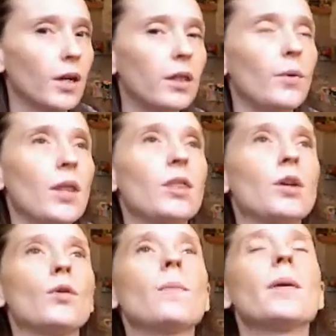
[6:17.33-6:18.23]
with the
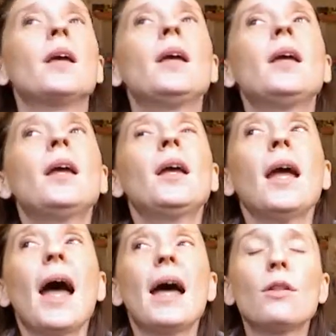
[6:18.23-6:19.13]
group,
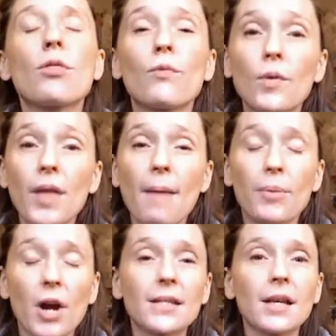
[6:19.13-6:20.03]
and through that
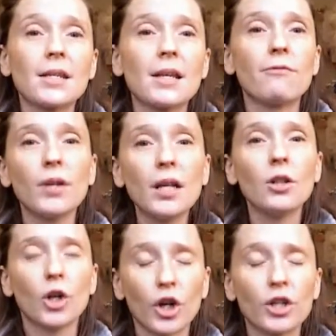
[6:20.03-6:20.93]
process I've really
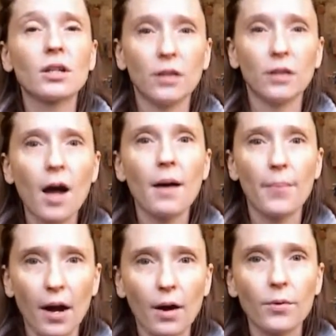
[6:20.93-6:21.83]
learned a lot
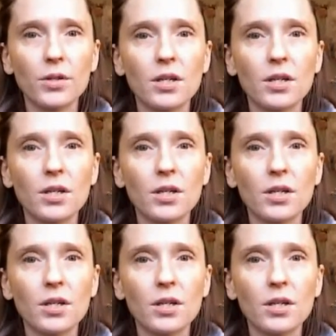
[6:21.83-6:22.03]
about